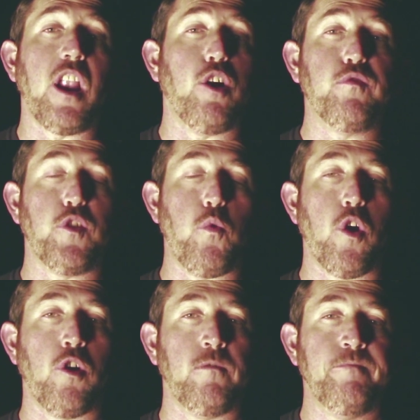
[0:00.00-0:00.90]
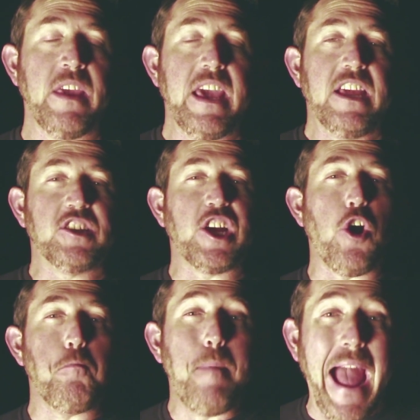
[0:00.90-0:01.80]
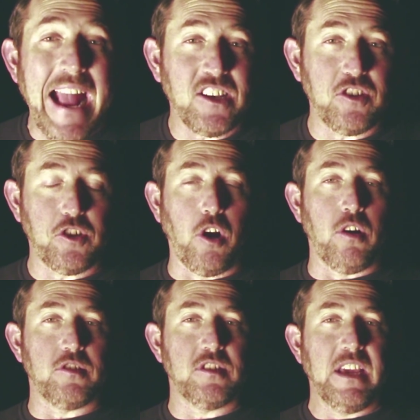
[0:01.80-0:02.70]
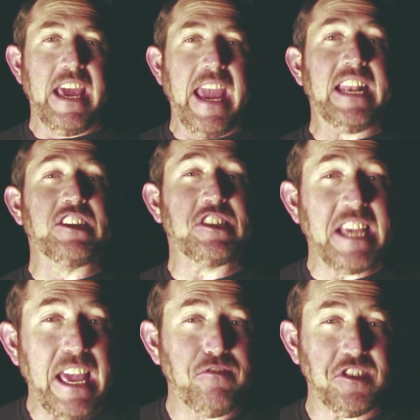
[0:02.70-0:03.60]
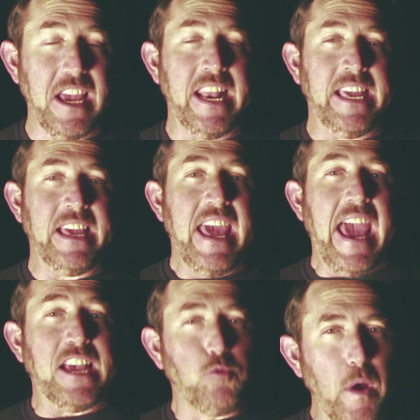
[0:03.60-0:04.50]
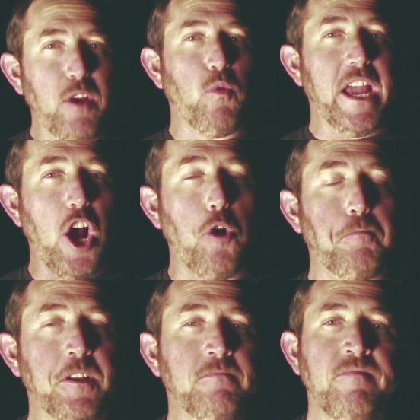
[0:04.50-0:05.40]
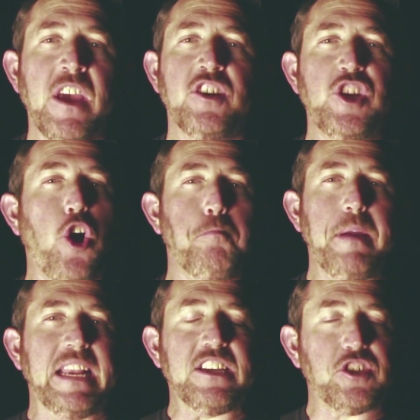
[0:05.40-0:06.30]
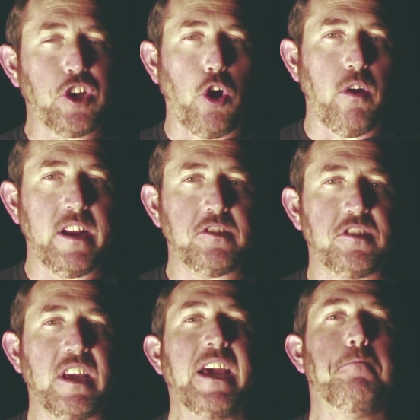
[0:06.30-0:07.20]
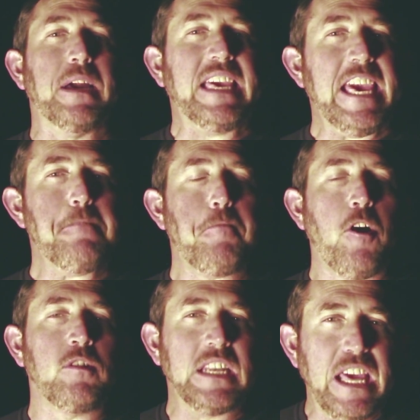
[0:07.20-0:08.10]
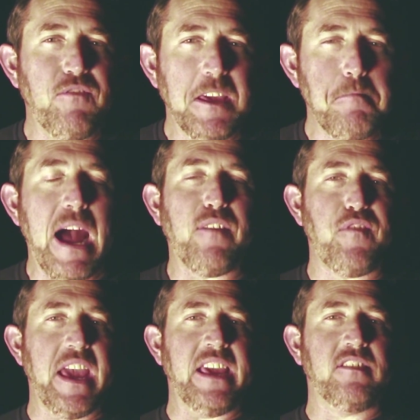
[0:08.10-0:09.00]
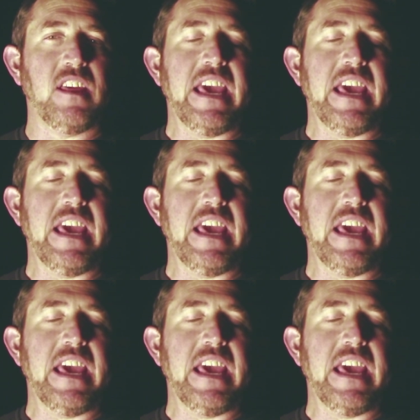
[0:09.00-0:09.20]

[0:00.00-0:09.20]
all over the world, to go back to church in a safe setting. As we reopen, don't be discouraged, but keep on living by faith.